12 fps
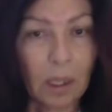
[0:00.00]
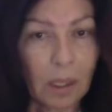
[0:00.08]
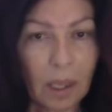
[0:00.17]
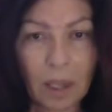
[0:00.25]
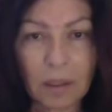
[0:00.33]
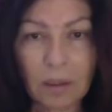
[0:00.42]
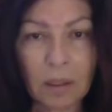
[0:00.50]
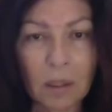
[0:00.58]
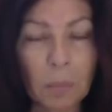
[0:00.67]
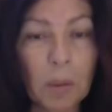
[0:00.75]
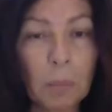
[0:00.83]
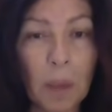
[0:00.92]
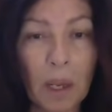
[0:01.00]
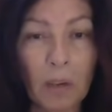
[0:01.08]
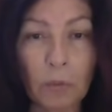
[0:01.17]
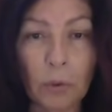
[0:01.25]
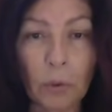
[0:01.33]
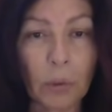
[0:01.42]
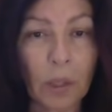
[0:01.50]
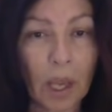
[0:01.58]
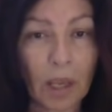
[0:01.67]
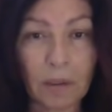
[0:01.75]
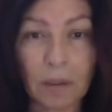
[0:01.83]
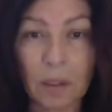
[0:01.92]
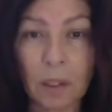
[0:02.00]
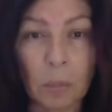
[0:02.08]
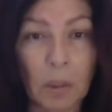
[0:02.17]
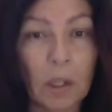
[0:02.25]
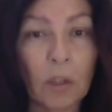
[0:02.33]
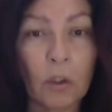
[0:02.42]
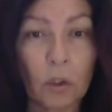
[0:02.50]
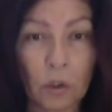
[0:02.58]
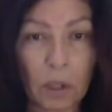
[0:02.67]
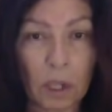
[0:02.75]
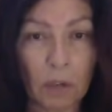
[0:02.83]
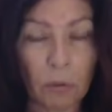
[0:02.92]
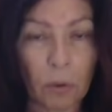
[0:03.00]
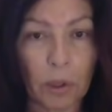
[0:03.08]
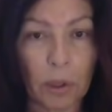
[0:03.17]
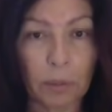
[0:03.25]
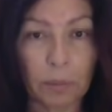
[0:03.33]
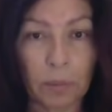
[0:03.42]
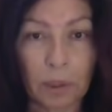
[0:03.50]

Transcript: Yes, it's been painful. Yes, it's been a journey for you.